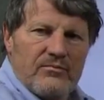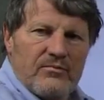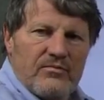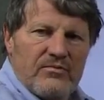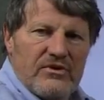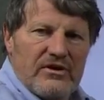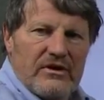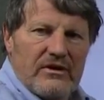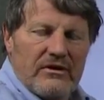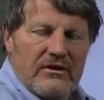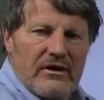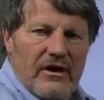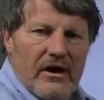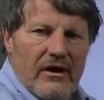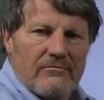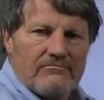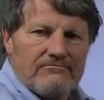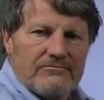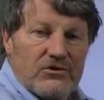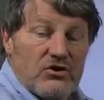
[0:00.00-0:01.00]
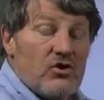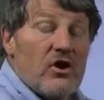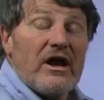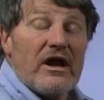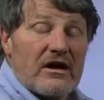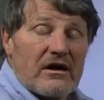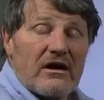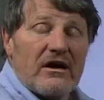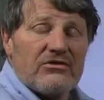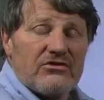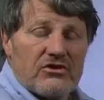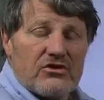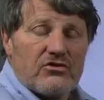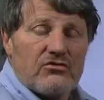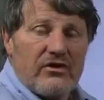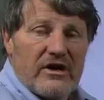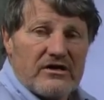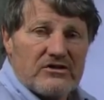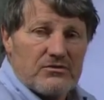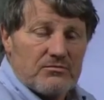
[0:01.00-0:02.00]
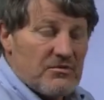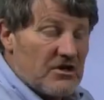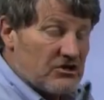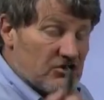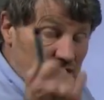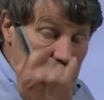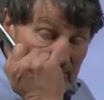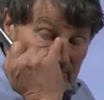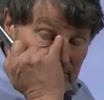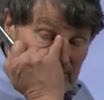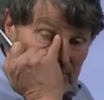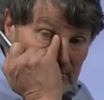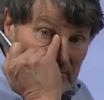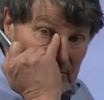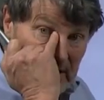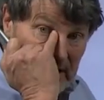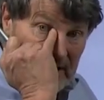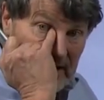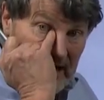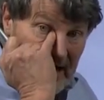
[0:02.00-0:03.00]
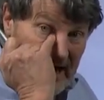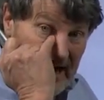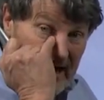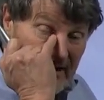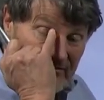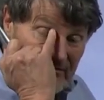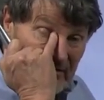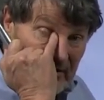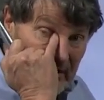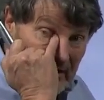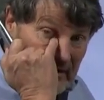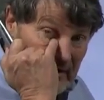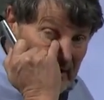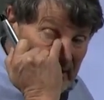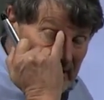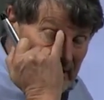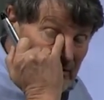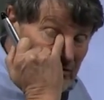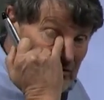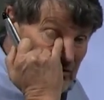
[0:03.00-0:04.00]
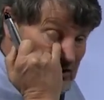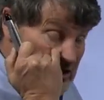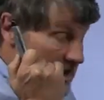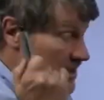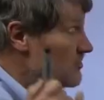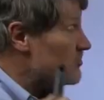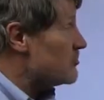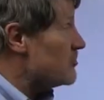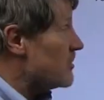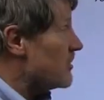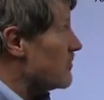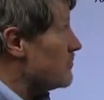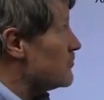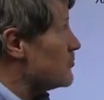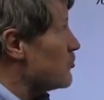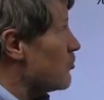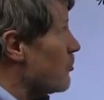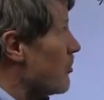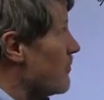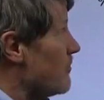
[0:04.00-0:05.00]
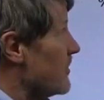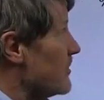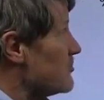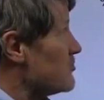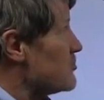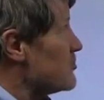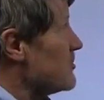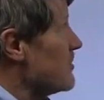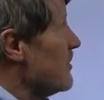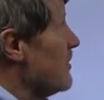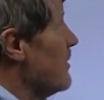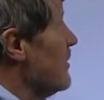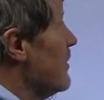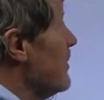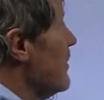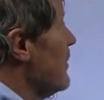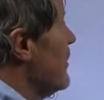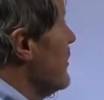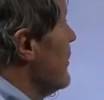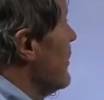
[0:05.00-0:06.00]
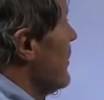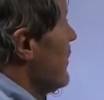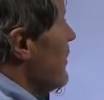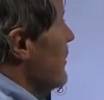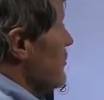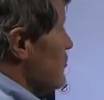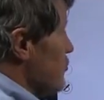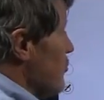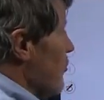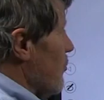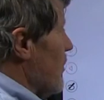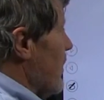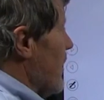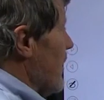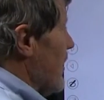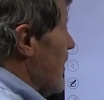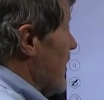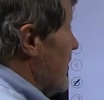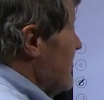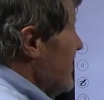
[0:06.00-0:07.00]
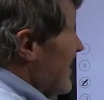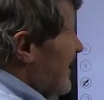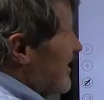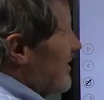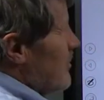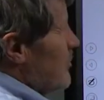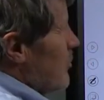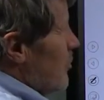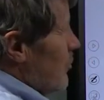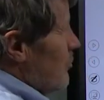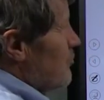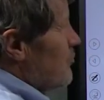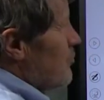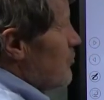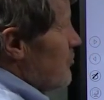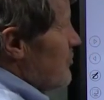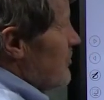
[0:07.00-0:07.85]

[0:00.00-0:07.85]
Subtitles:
you do not cut the transmission in half, and you change the absorbance. So I'm not going to go through